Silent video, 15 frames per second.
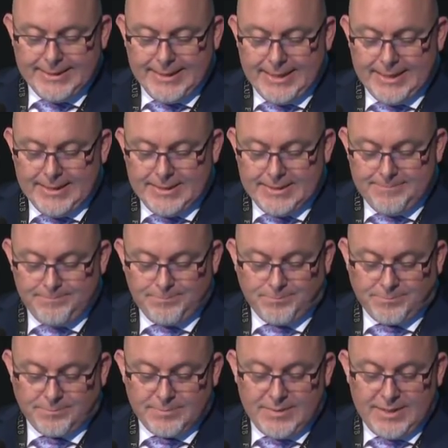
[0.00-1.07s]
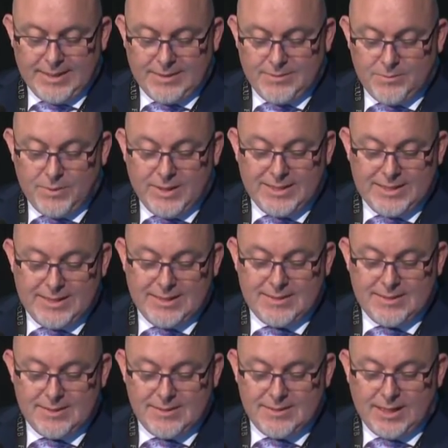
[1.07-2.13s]
And with
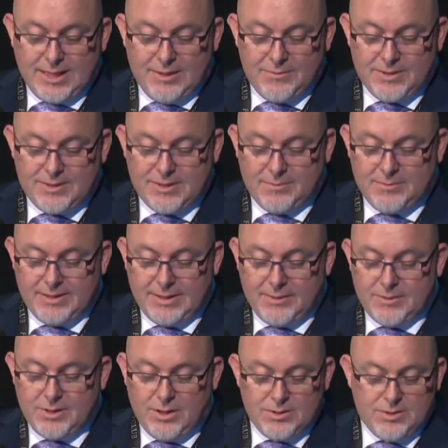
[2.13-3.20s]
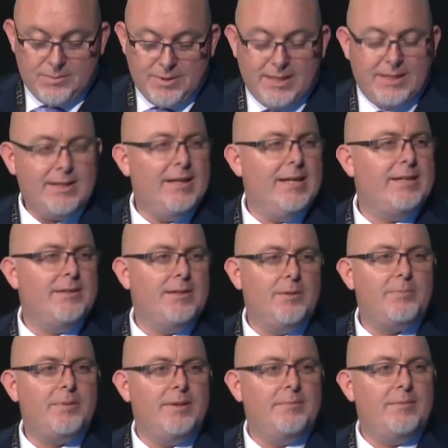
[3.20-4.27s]
this, time was something that was also being eaten
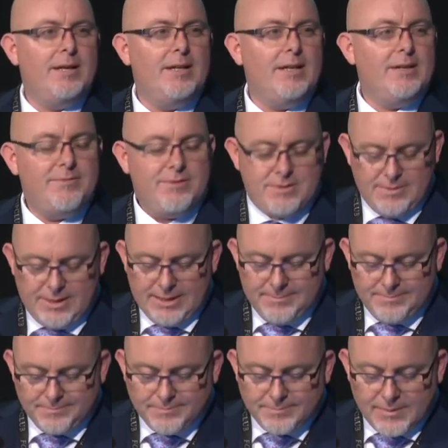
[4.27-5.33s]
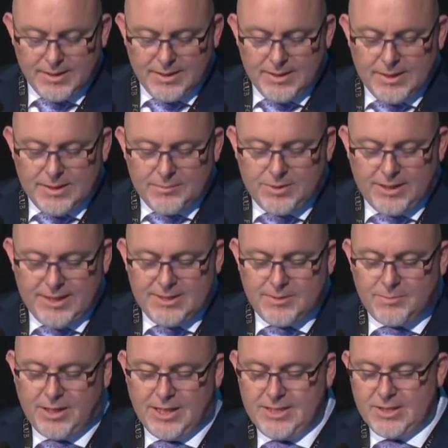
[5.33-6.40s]
up in my life as well.
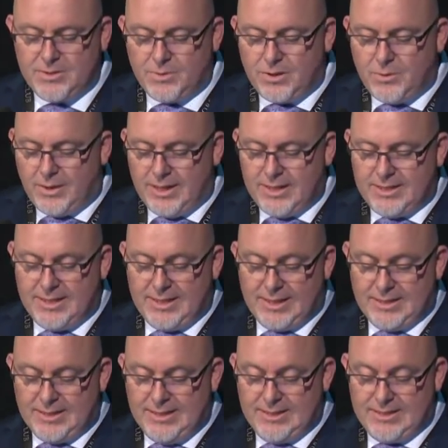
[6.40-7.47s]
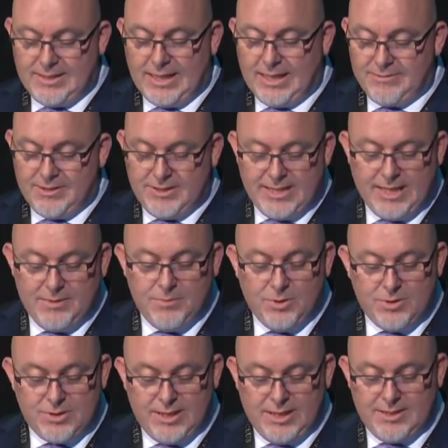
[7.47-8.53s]
Pricing projects would go on till at least after 10
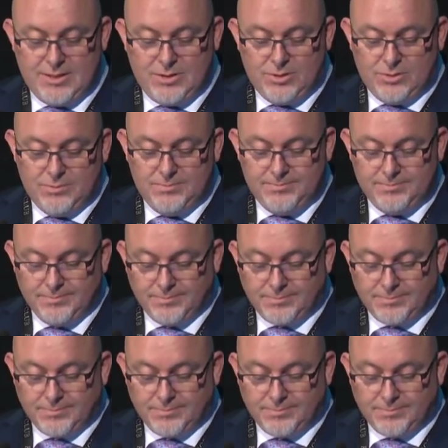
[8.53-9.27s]
most nights at home.